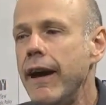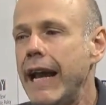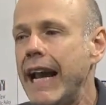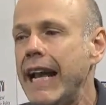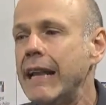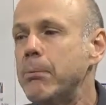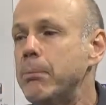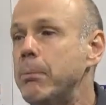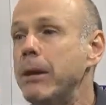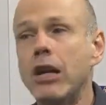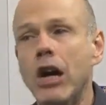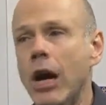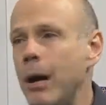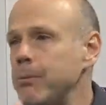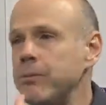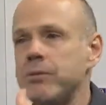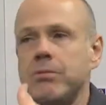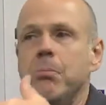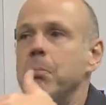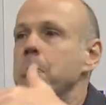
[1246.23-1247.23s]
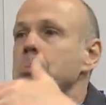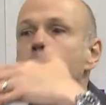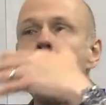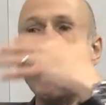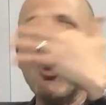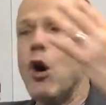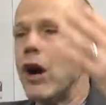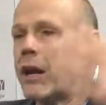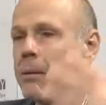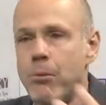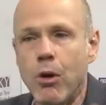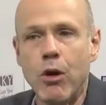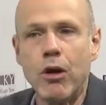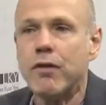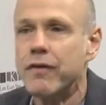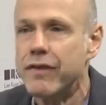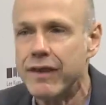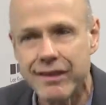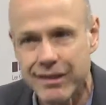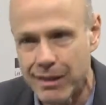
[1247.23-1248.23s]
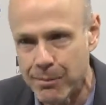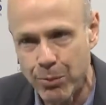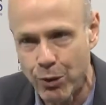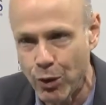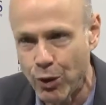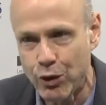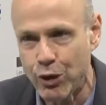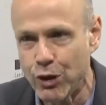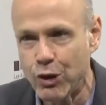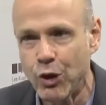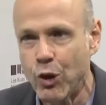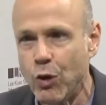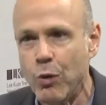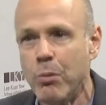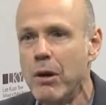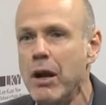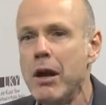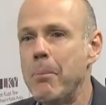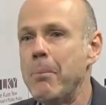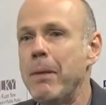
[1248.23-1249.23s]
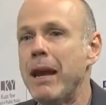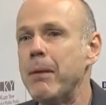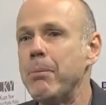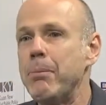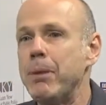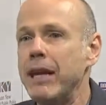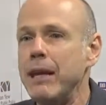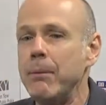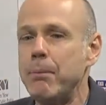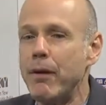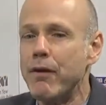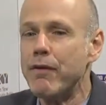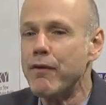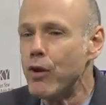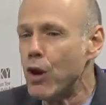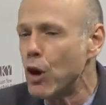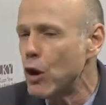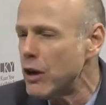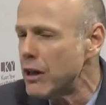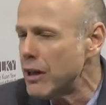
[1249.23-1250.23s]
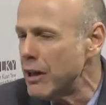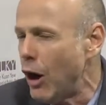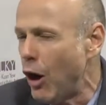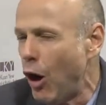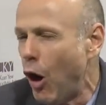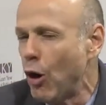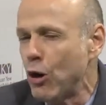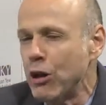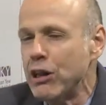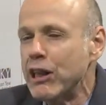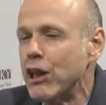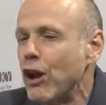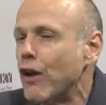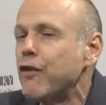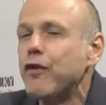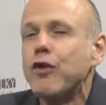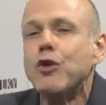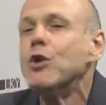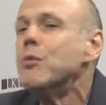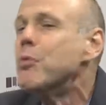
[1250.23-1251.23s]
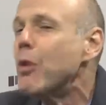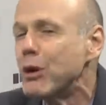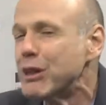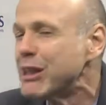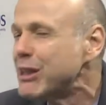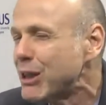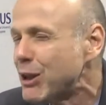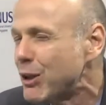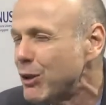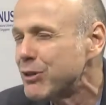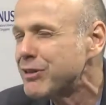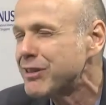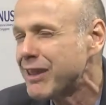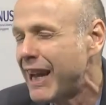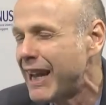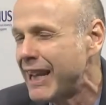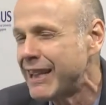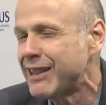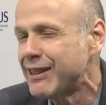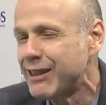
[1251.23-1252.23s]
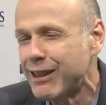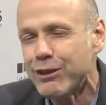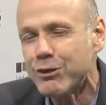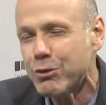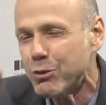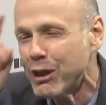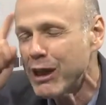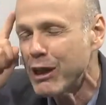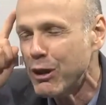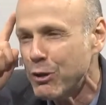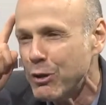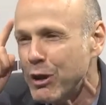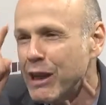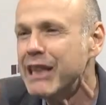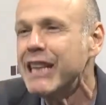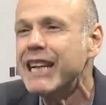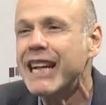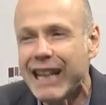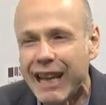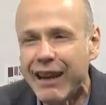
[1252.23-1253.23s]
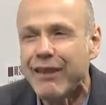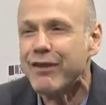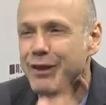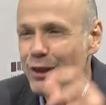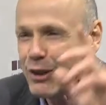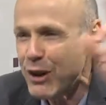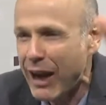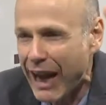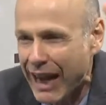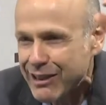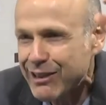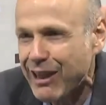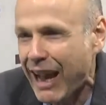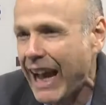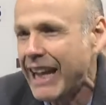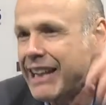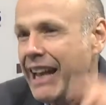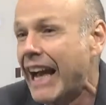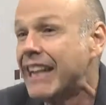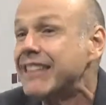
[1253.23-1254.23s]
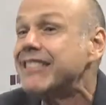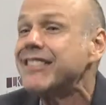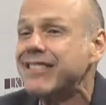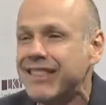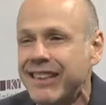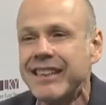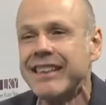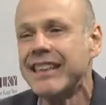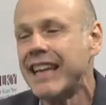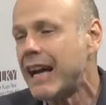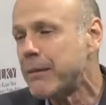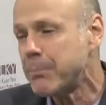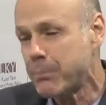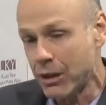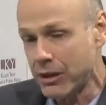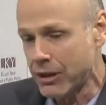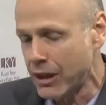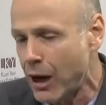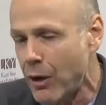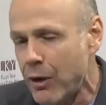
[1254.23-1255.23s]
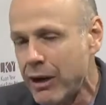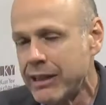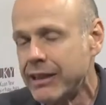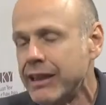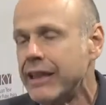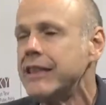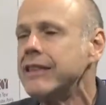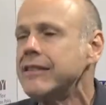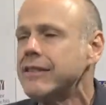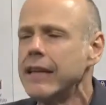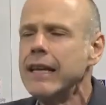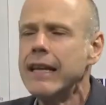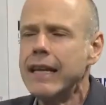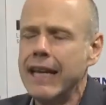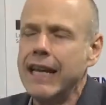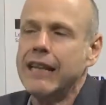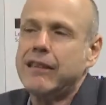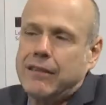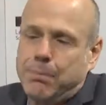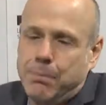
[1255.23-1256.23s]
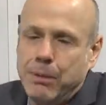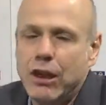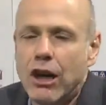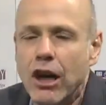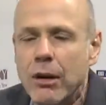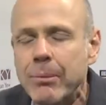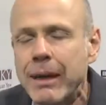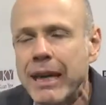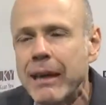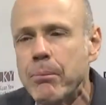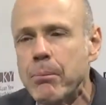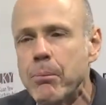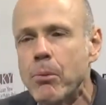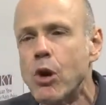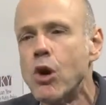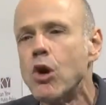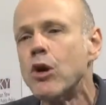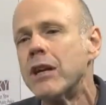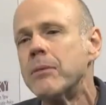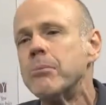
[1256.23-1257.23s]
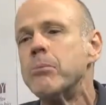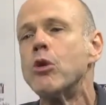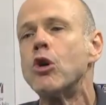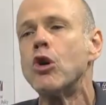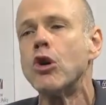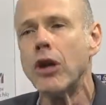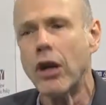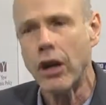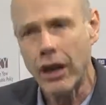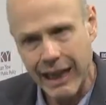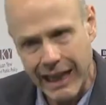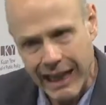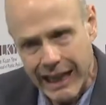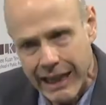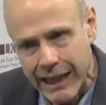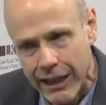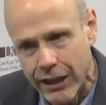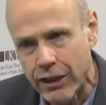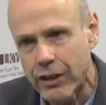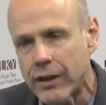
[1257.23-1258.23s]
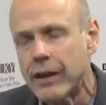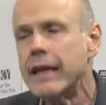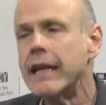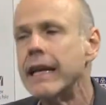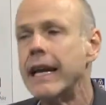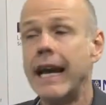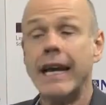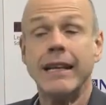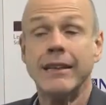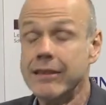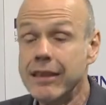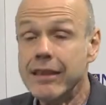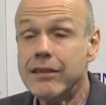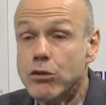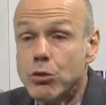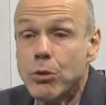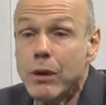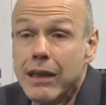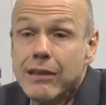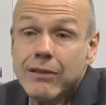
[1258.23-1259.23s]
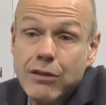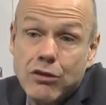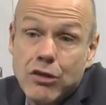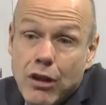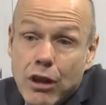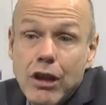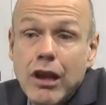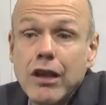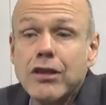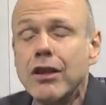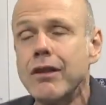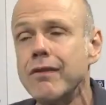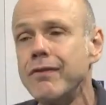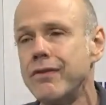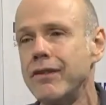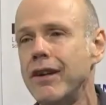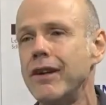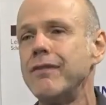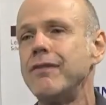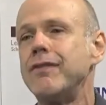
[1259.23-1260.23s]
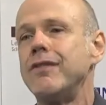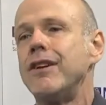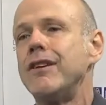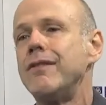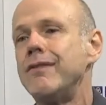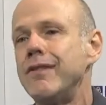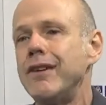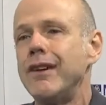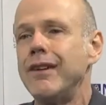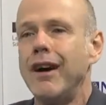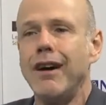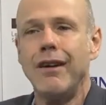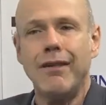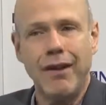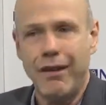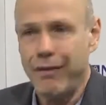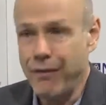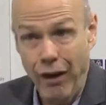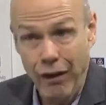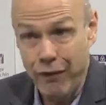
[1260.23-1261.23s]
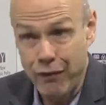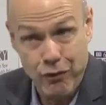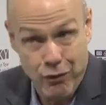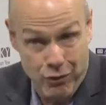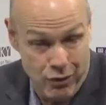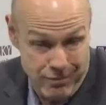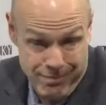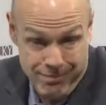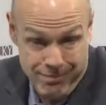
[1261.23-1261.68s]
it becomes more and more visible, Maybe before, only a few political scientists were really clever had seen that, but nowadays it's becoming more and more clear. And this raises a lot of